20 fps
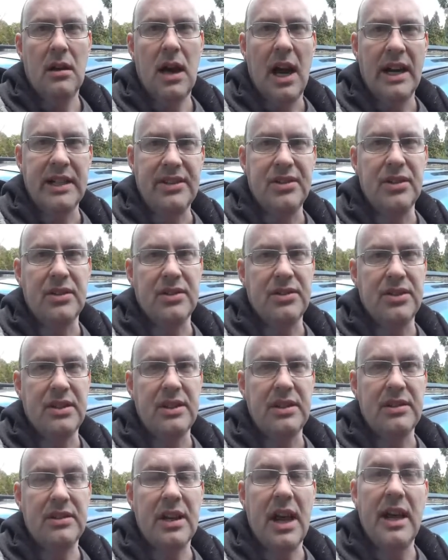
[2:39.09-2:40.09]

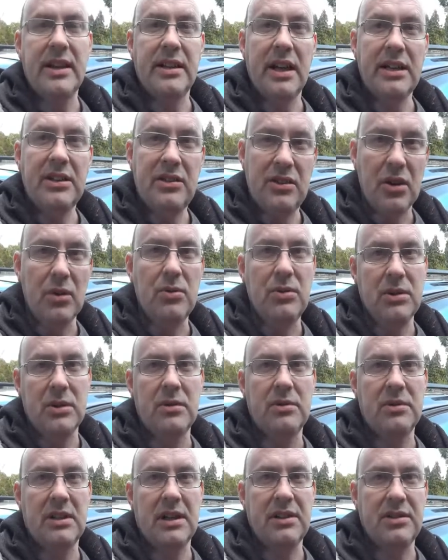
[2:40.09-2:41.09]
agencies, and they do
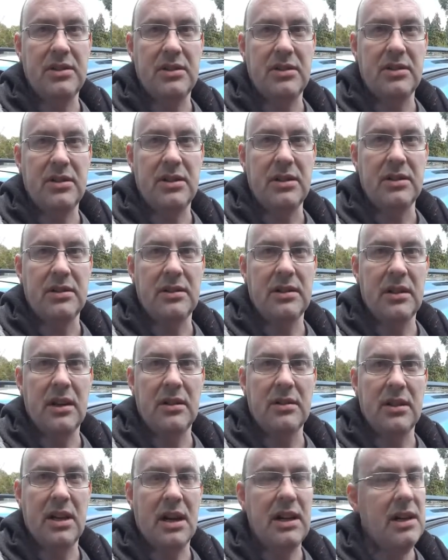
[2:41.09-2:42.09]
use agencies,
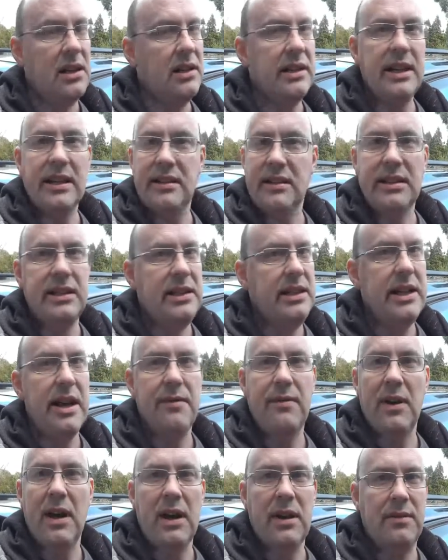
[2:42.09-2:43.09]
okay? And that's
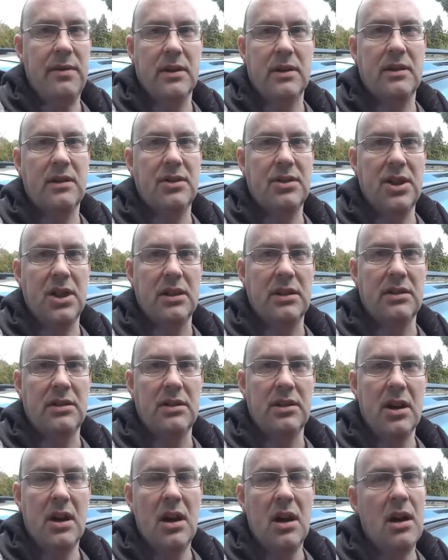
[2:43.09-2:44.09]
never ever going to
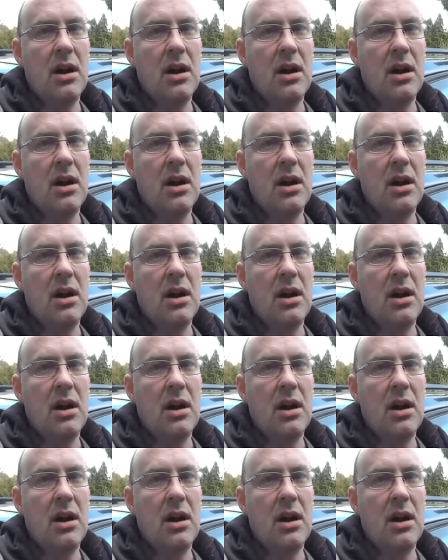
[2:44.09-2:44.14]
change.